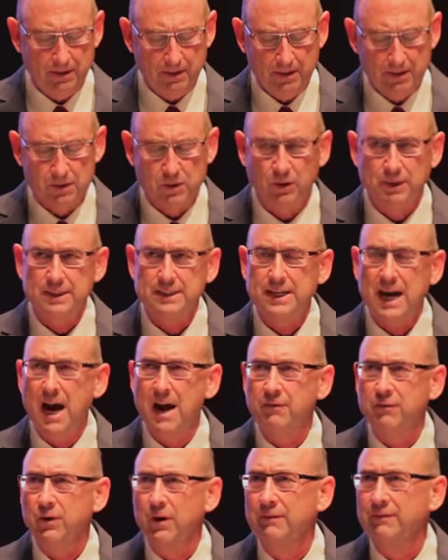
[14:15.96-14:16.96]
So it's
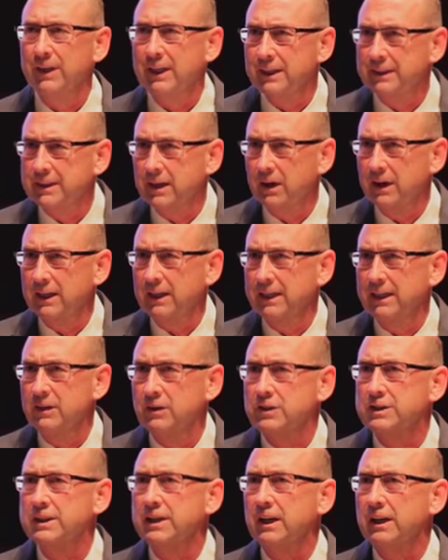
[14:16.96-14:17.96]
time for our military
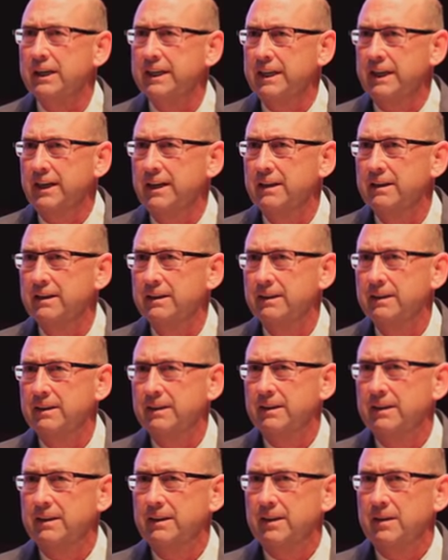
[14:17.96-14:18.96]
leaders to lead,
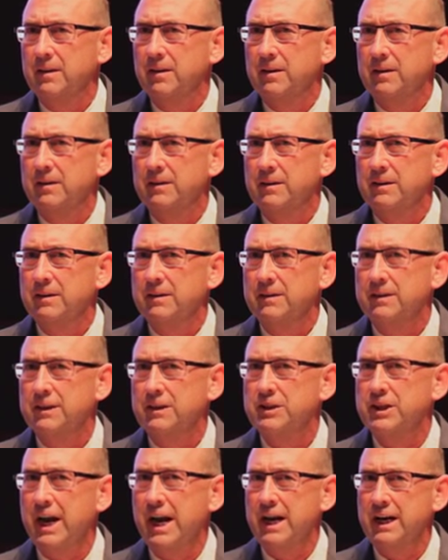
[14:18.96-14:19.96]
to
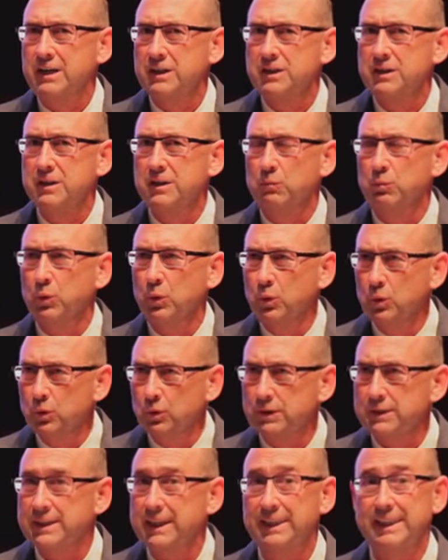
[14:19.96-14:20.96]
change the
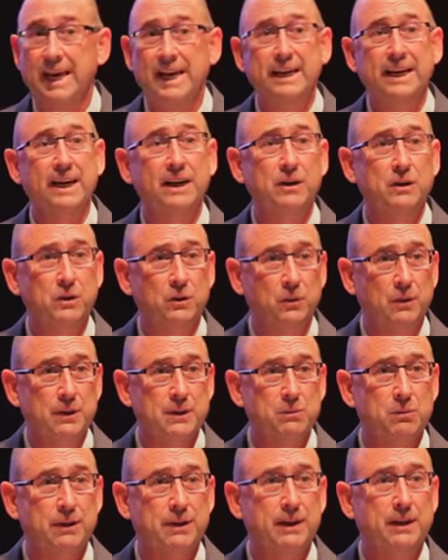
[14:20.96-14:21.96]
rules that they can do.
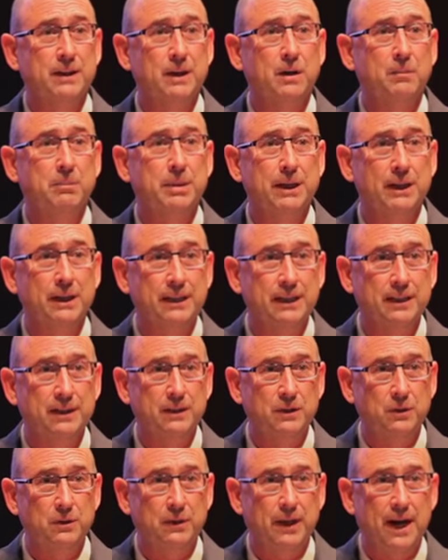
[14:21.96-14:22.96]
It's within their ability to
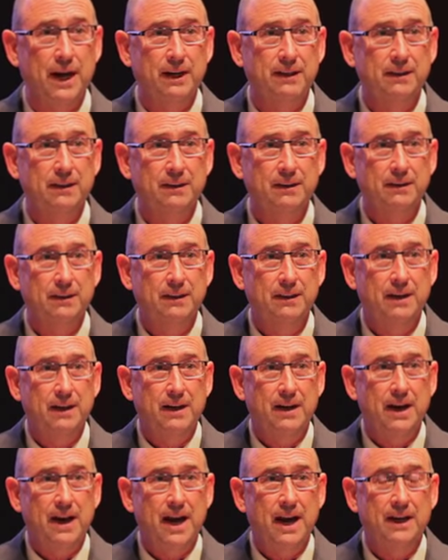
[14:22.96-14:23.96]
do that.
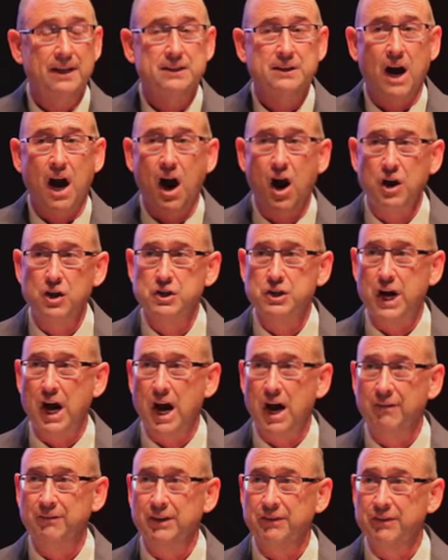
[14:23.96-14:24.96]
And it's our
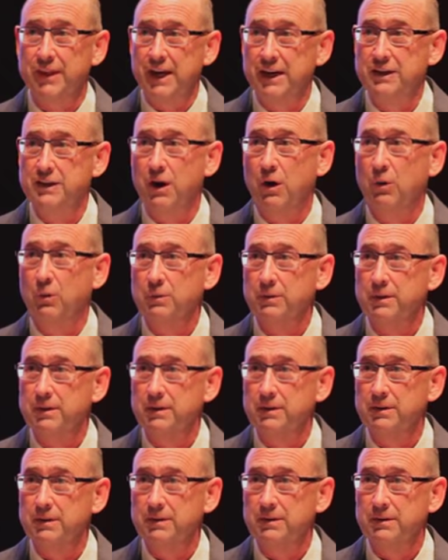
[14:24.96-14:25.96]
job, if they don't,
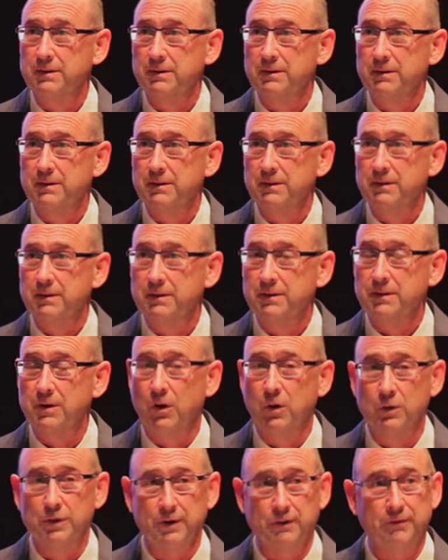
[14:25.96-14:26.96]
to
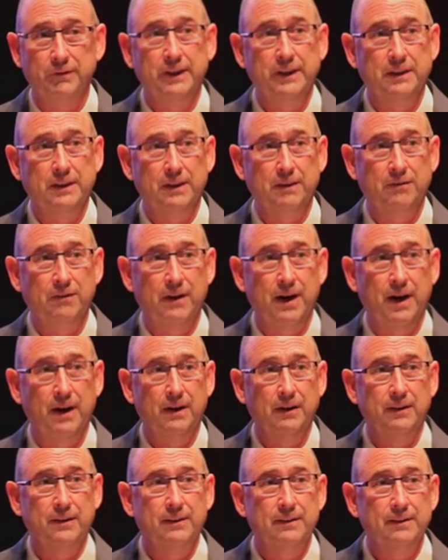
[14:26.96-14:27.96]
hold their feet to the
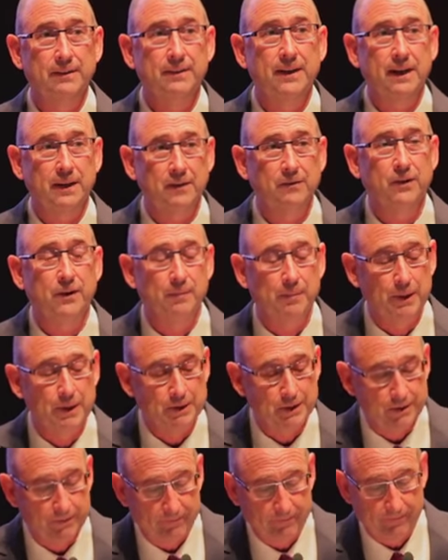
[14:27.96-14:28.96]
fire. Thank you very
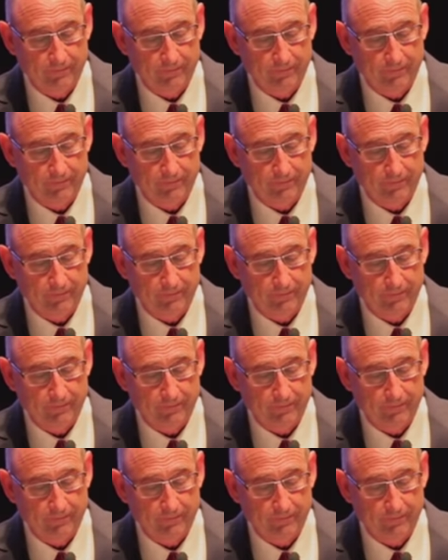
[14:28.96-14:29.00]
much.